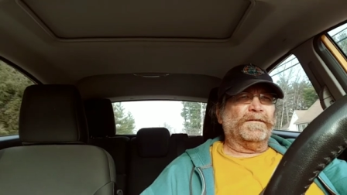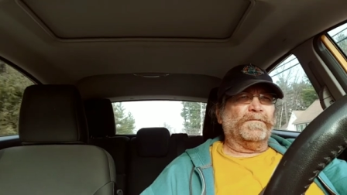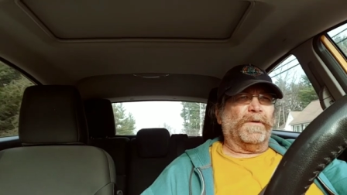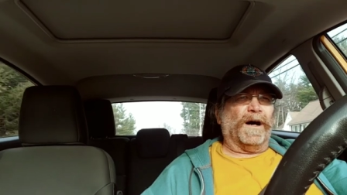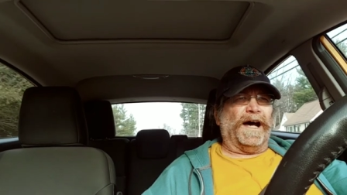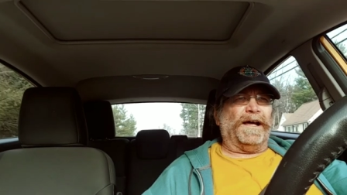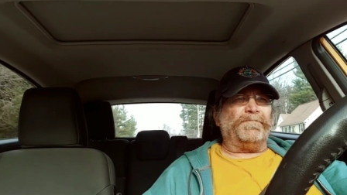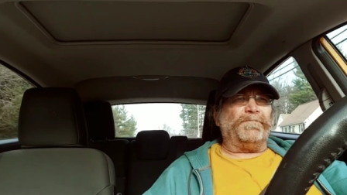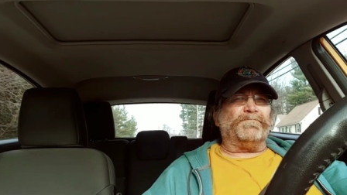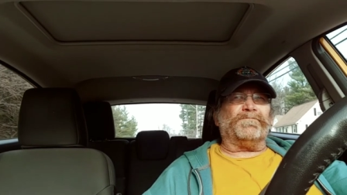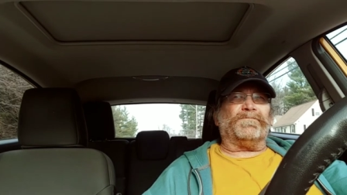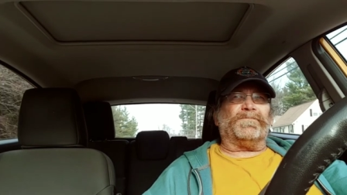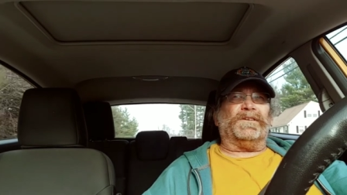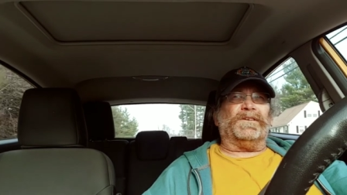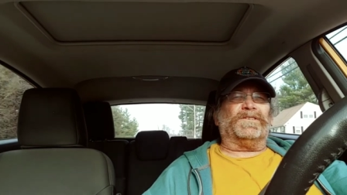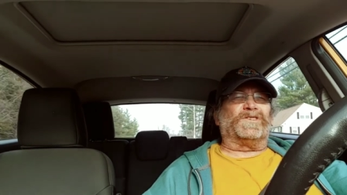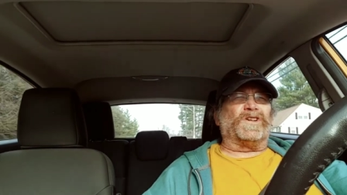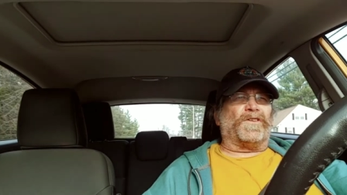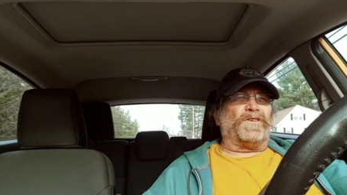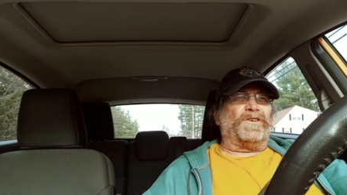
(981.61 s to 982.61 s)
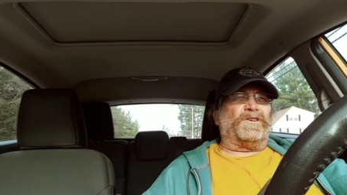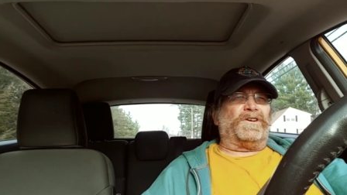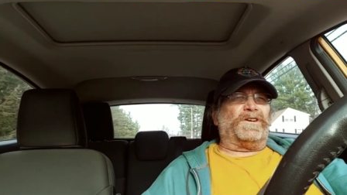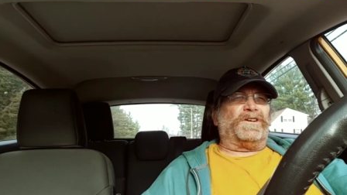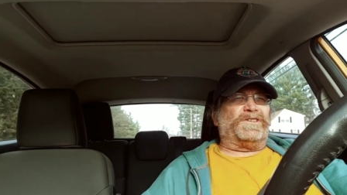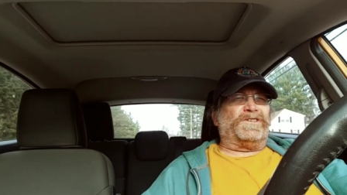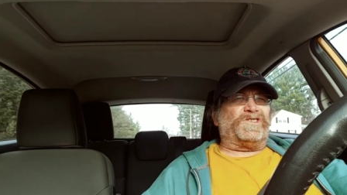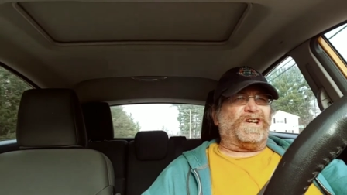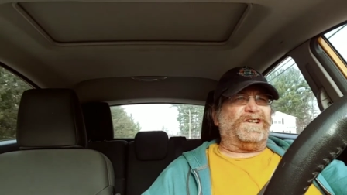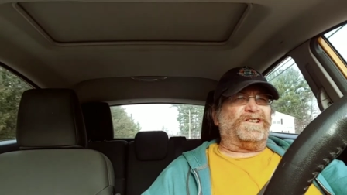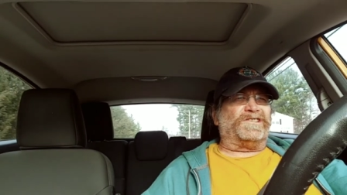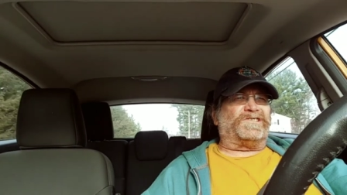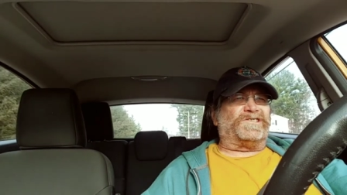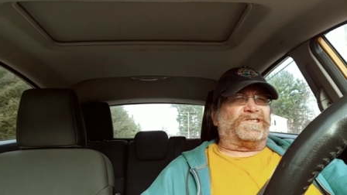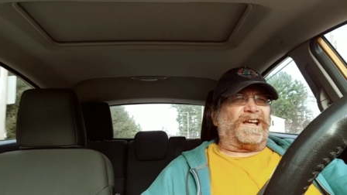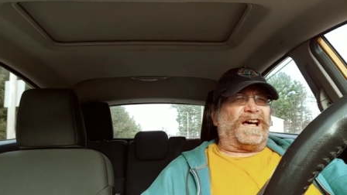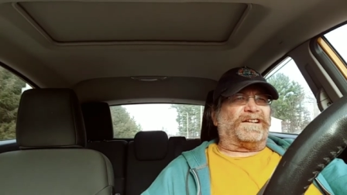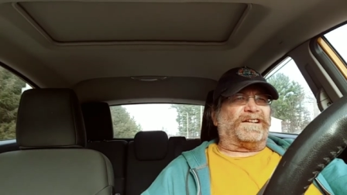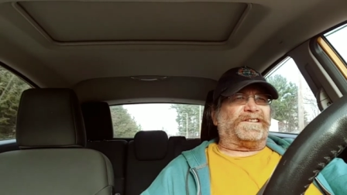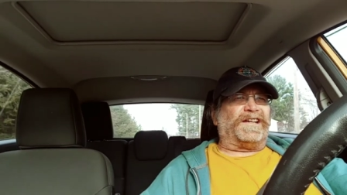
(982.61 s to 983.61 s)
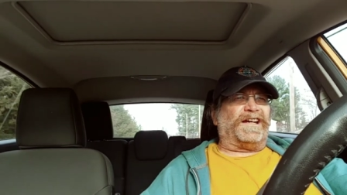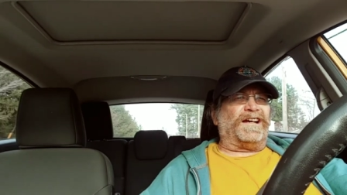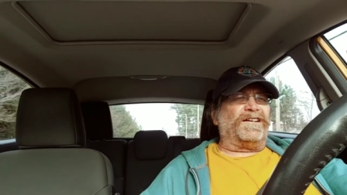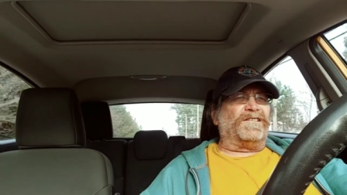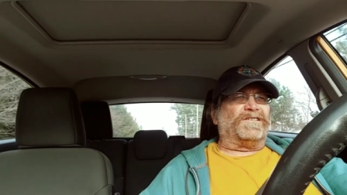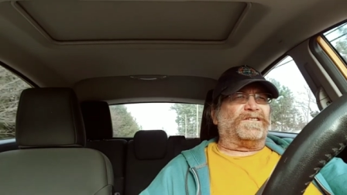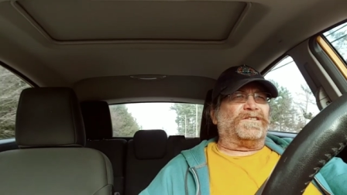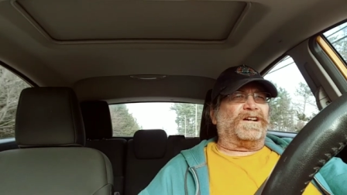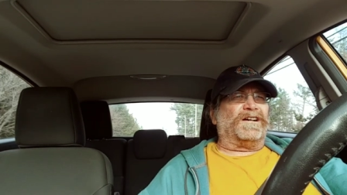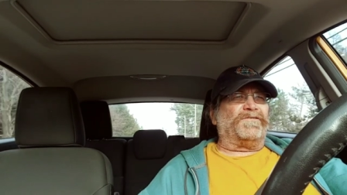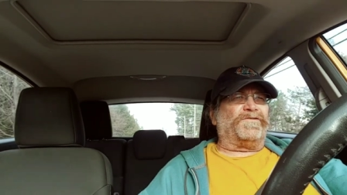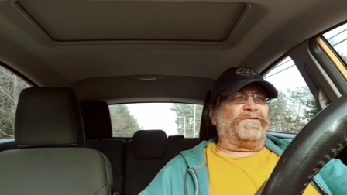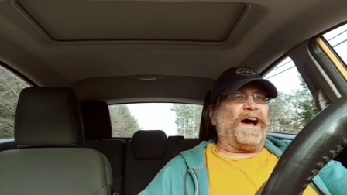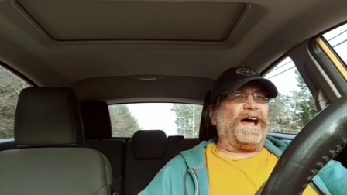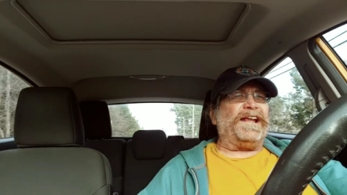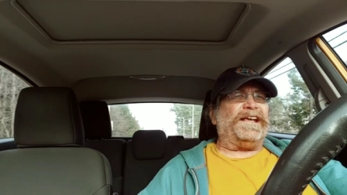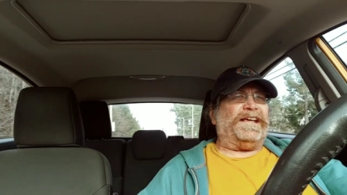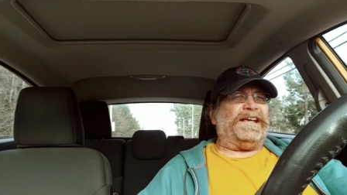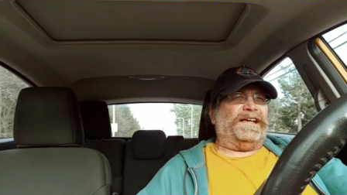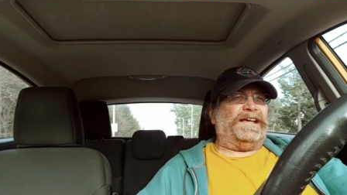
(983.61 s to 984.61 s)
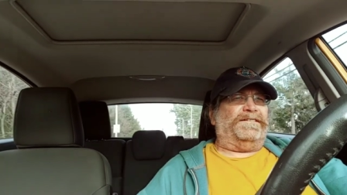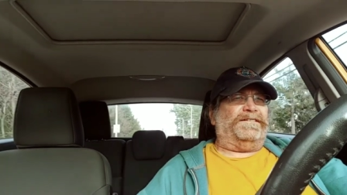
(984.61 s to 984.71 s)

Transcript: But there's other geniuses out there who are fighting.